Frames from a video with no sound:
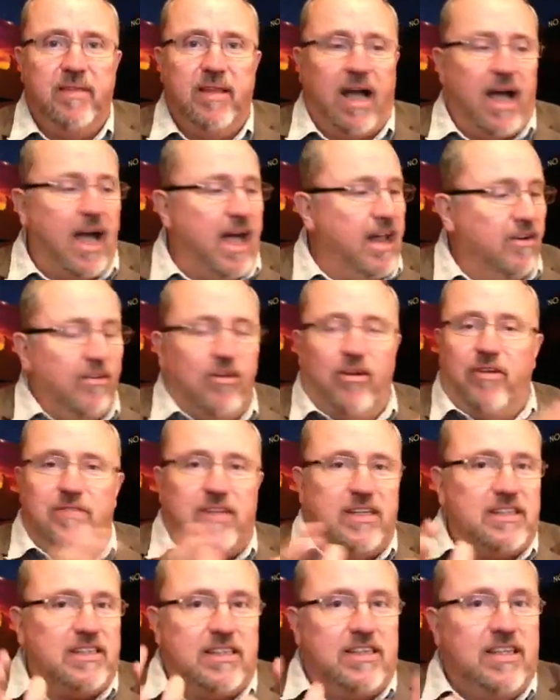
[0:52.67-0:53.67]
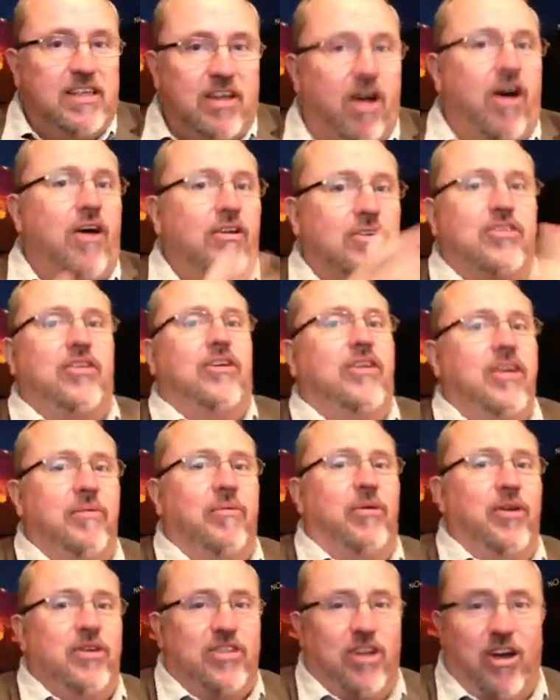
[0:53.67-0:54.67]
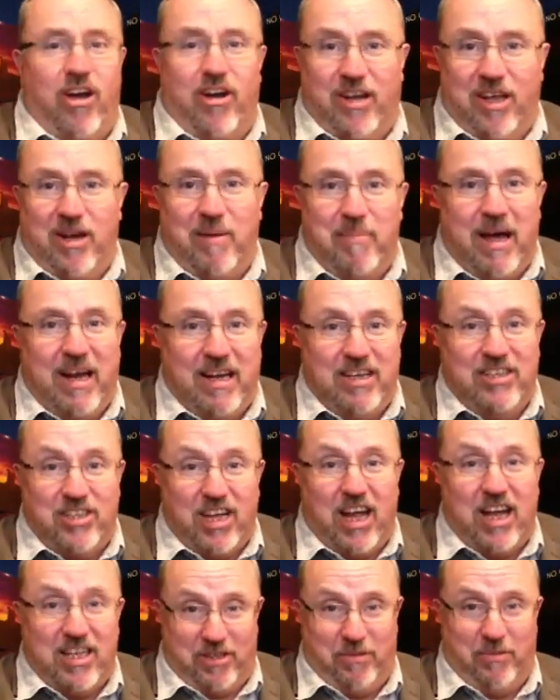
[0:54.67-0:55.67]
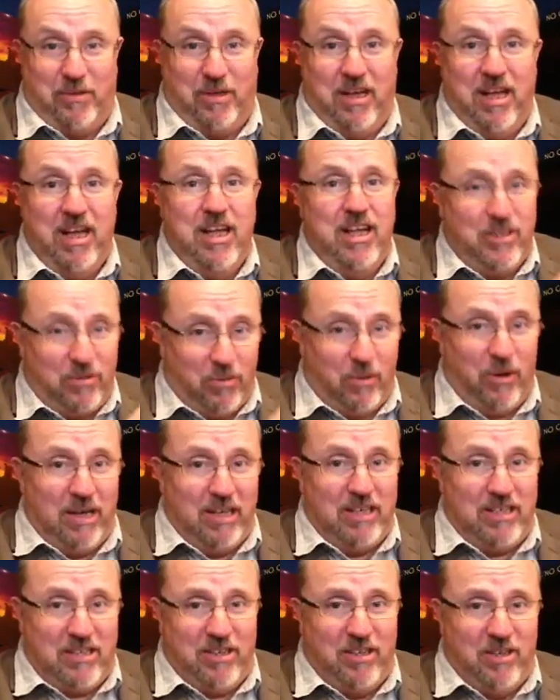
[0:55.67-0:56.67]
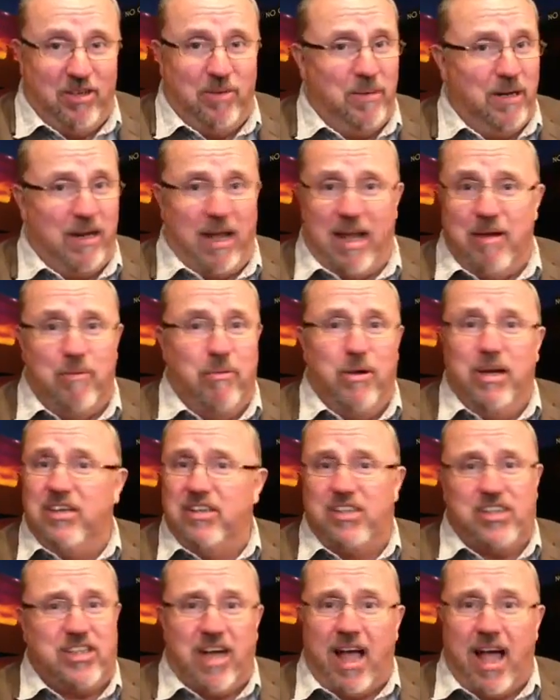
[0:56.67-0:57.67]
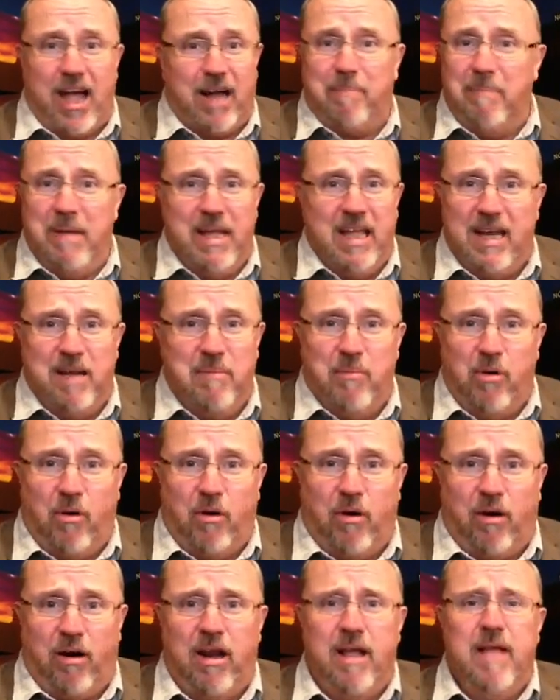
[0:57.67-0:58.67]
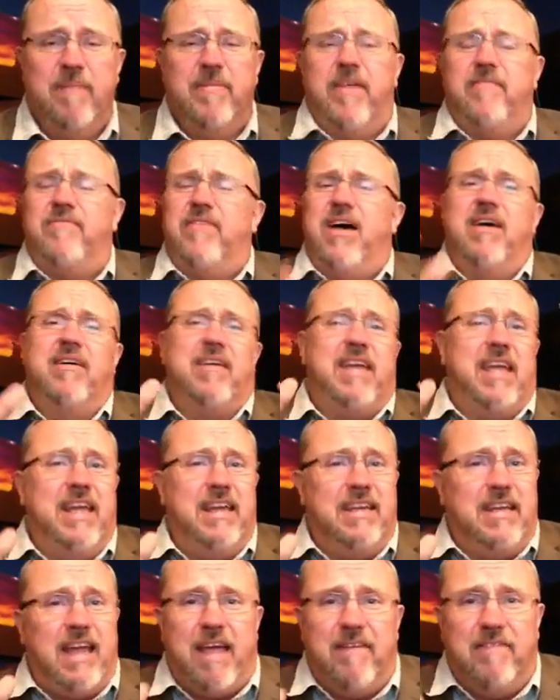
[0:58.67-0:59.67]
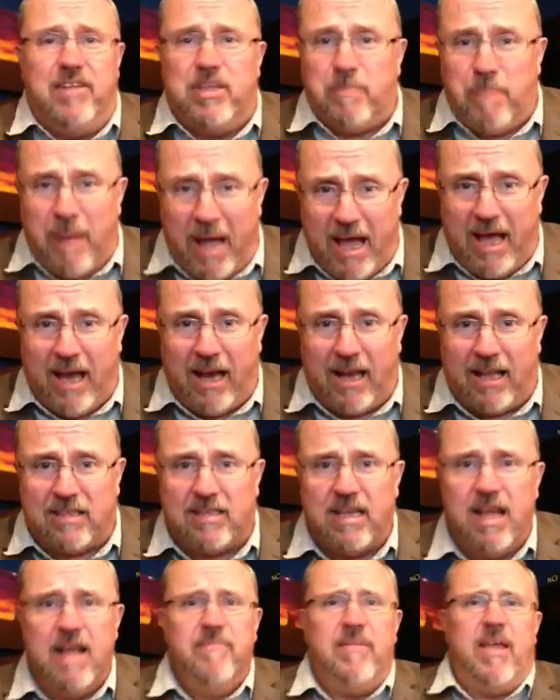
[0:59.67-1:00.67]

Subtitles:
I don't know if this is the altar that we're talking about in Joshua 22, but it wouldn't shock me anymore. They found King David's palace.